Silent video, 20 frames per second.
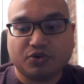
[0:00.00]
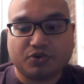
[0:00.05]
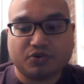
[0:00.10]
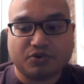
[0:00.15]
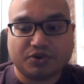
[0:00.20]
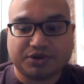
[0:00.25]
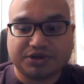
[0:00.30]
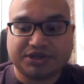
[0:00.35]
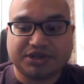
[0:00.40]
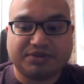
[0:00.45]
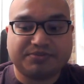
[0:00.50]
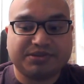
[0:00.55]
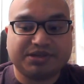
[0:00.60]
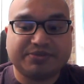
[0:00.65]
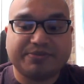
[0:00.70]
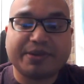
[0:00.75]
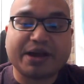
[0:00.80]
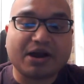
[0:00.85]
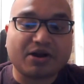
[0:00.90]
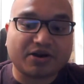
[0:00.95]
or going to be a
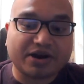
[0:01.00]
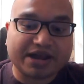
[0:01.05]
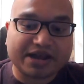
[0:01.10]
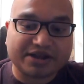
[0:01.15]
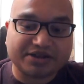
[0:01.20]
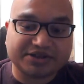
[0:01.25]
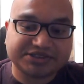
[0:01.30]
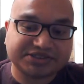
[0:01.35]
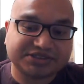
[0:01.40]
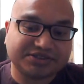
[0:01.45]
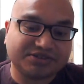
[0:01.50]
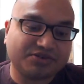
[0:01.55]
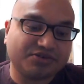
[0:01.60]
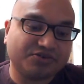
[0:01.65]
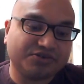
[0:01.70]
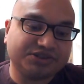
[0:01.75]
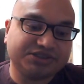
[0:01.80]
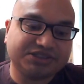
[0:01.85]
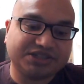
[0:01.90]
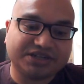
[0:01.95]
powerhouse and
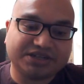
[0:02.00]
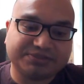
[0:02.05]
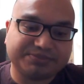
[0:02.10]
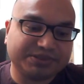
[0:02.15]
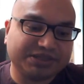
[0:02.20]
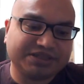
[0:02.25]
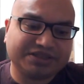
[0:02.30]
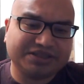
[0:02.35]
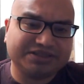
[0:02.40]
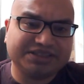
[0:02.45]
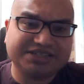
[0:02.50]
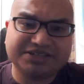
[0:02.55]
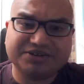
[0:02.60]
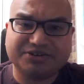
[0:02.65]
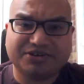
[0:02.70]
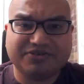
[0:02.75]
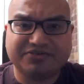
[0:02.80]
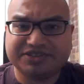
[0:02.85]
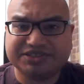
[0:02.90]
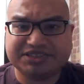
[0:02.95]
always going to be the
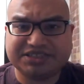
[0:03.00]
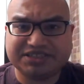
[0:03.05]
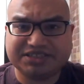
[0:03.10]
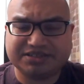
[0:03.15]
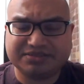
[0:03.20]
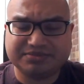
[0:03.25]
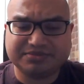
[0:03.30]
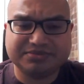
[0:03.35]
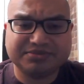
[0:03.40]
leader of a team.